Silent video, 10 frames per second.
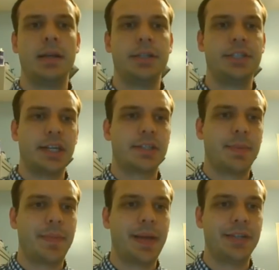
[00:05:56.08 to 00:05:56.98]
Shout out to
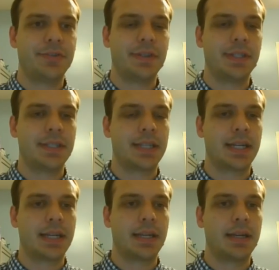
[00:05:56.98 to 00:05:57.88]
my patrons,
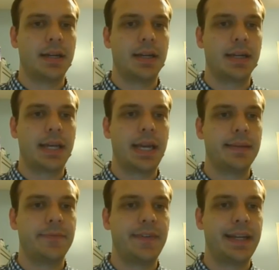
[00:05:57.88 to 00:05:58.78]

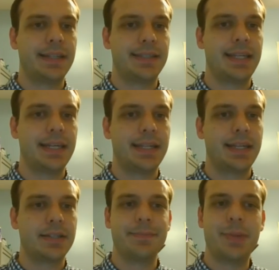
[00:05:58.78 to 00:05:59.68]
Caleb Vance, Dan
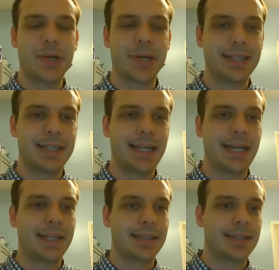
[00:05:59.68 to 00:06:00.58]
Nelson,
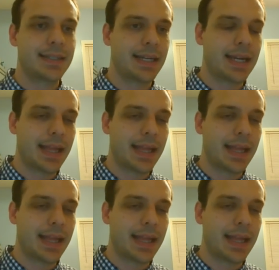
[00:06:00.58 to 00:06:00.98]
Pokestats.